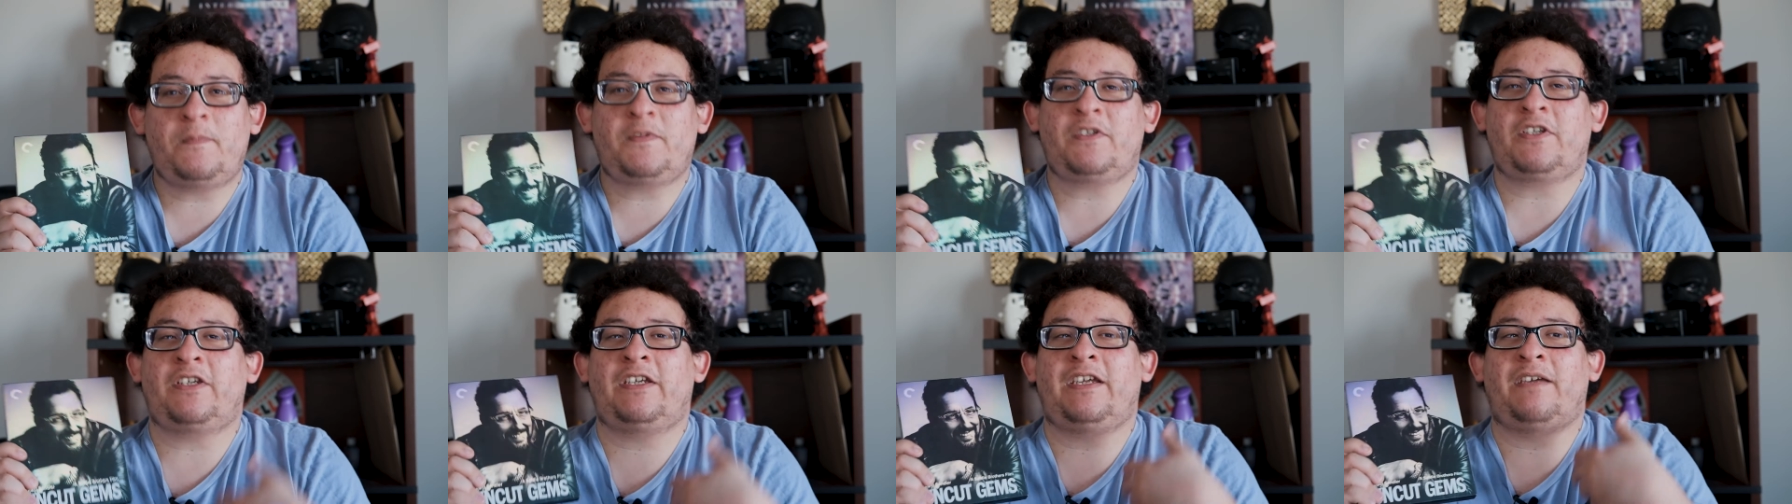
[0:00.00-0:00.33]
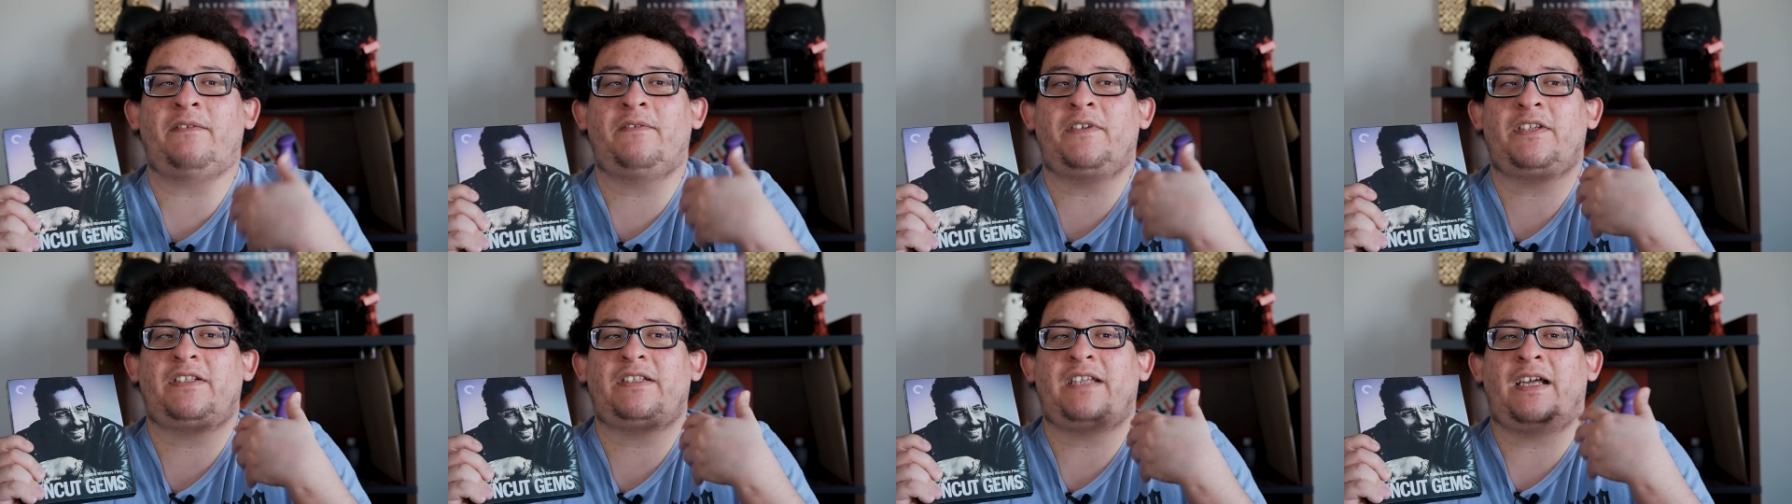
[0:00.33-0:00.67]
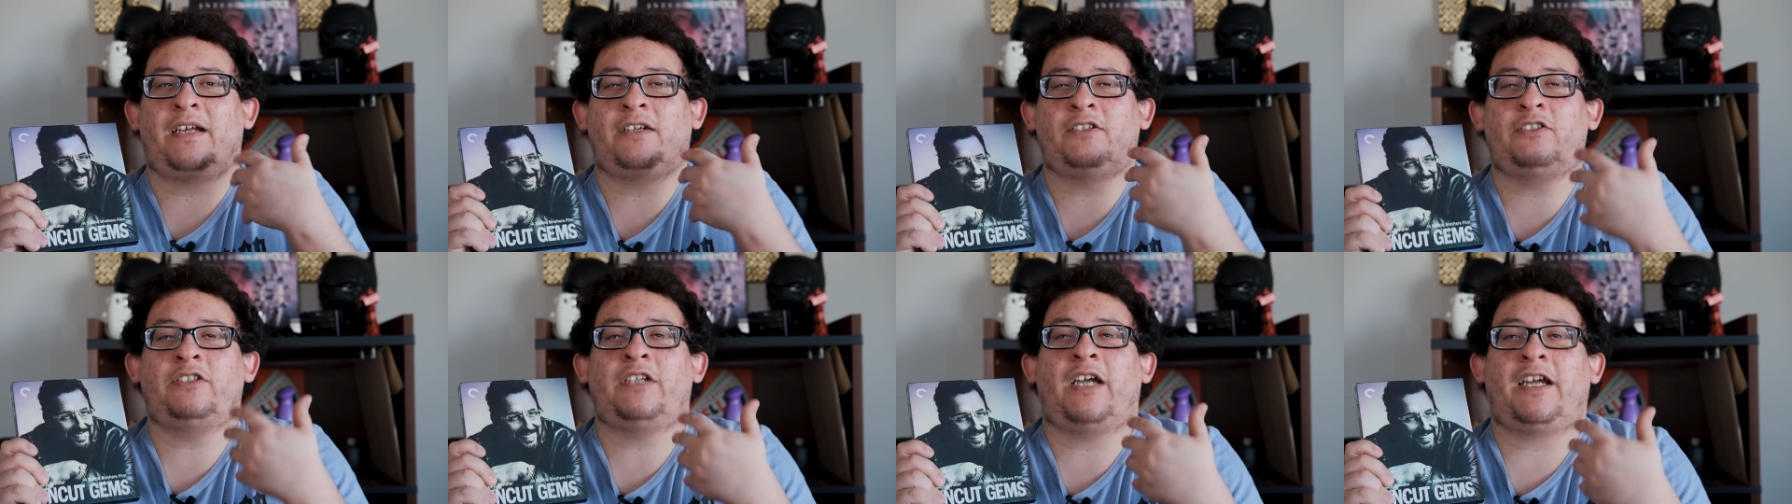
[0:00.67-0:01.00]
to give it
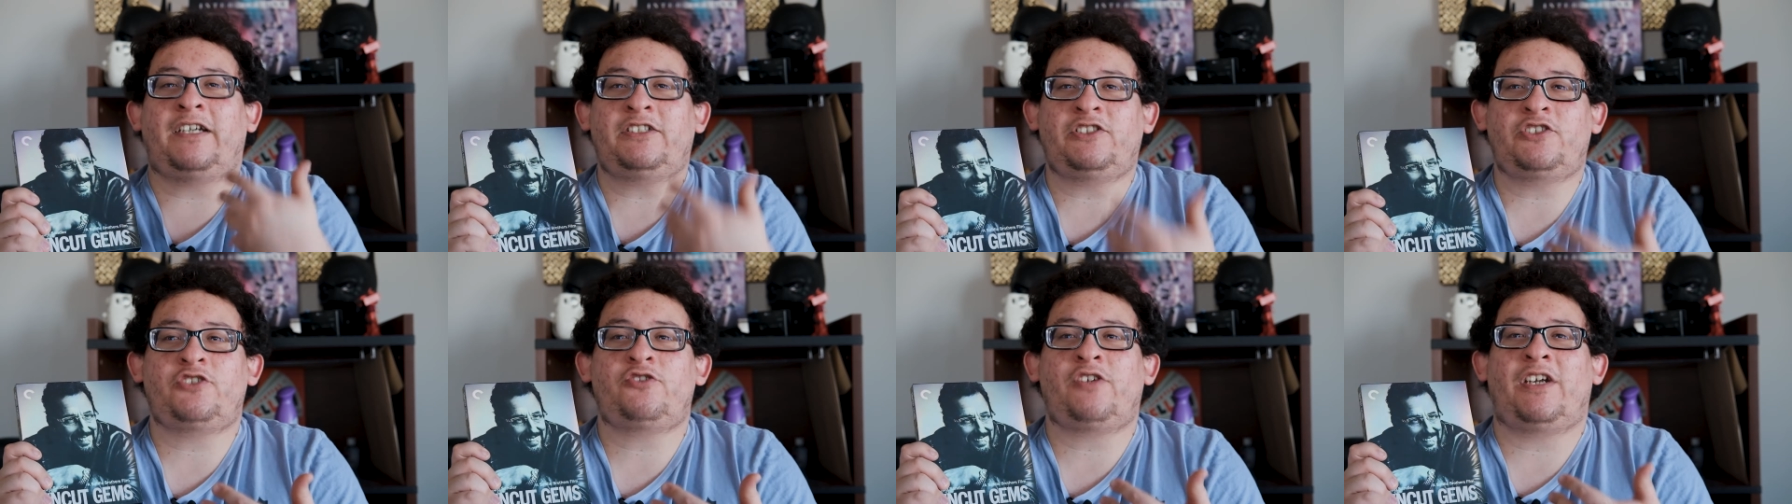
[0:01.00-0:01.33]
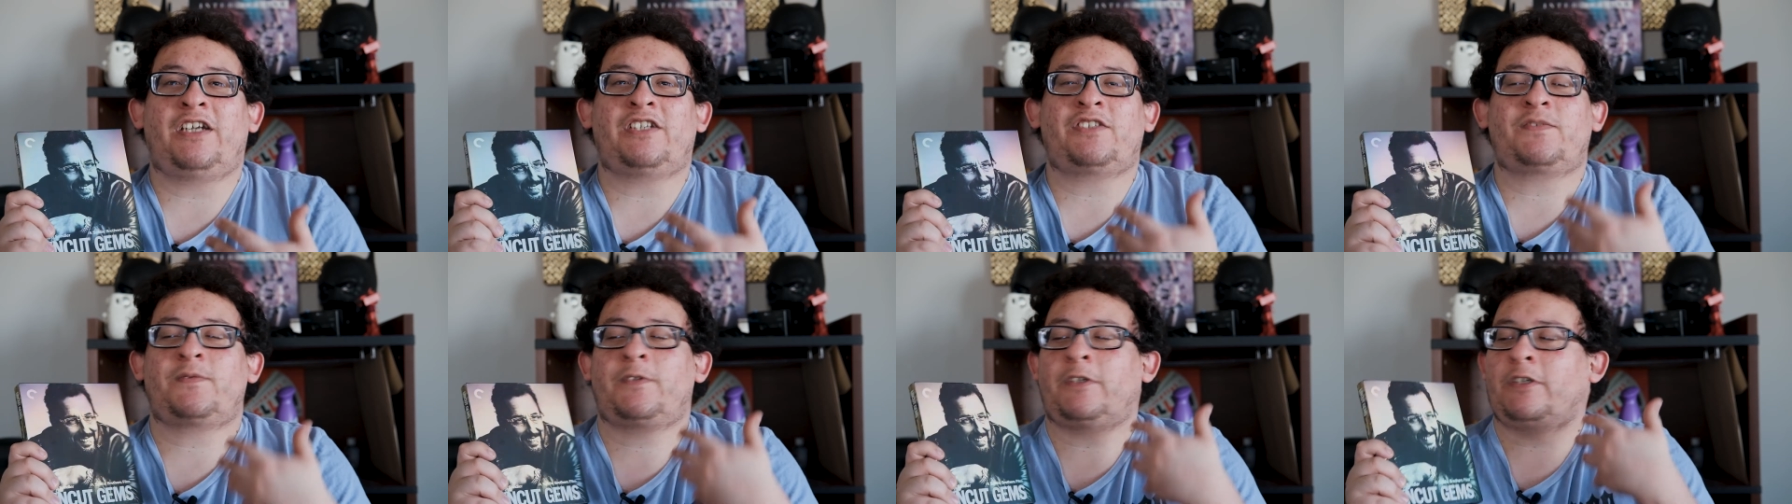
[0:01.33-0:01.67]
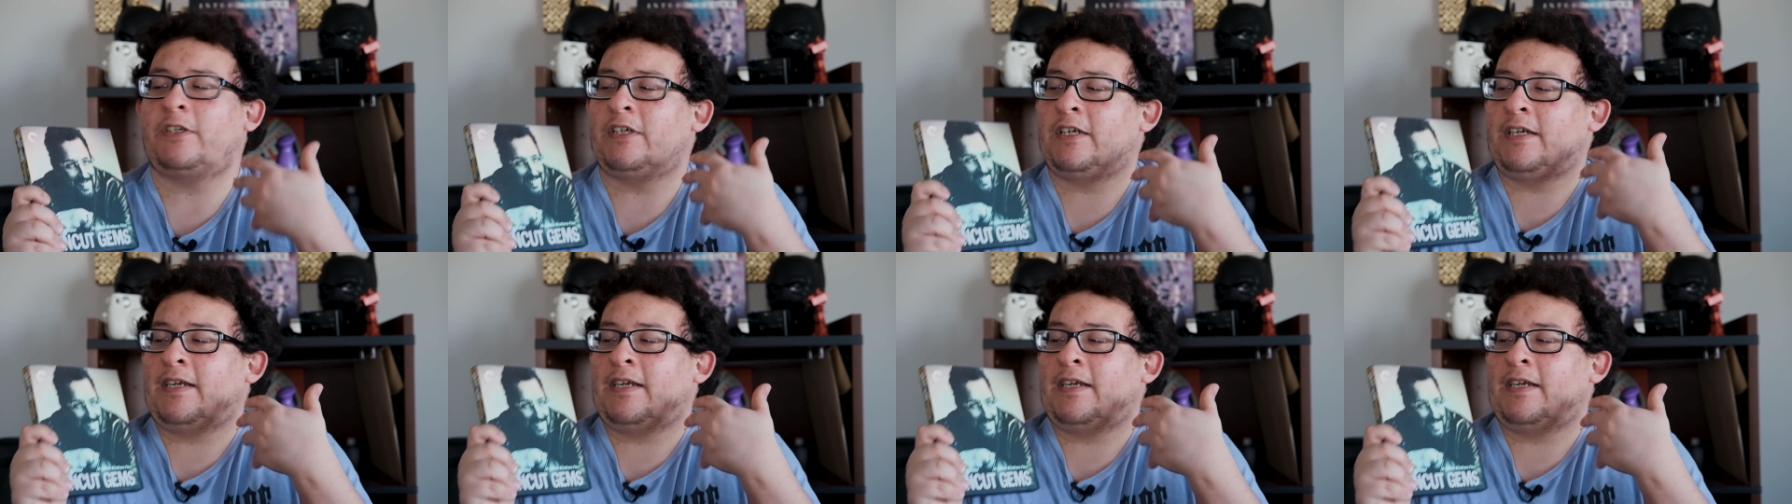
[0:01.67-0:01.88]
that nice transfer.